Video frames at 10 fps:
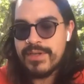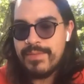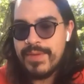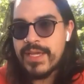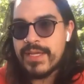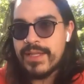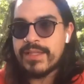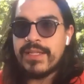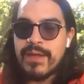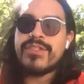going to be in, like
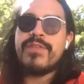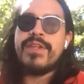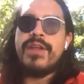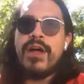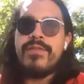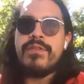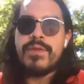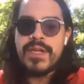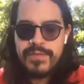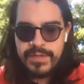the language of the novel,
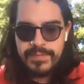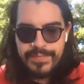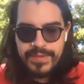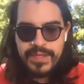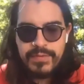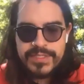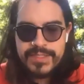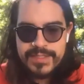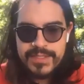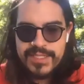whatever
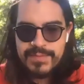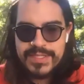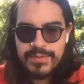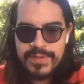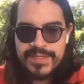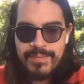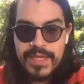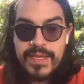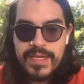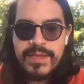linguistic system it's going to
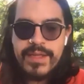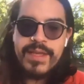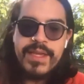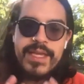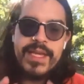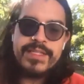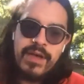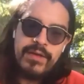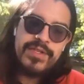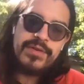be in, is
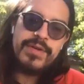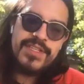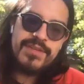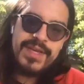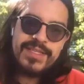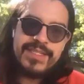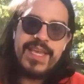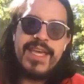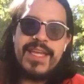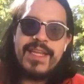also going to
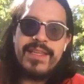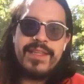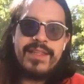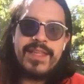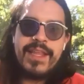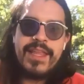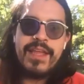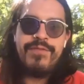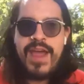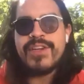maintain that like
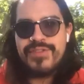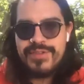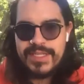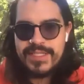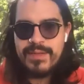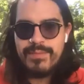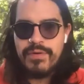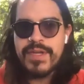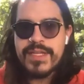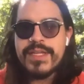fracturedness, the
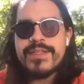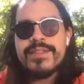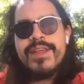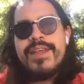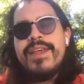brokenness.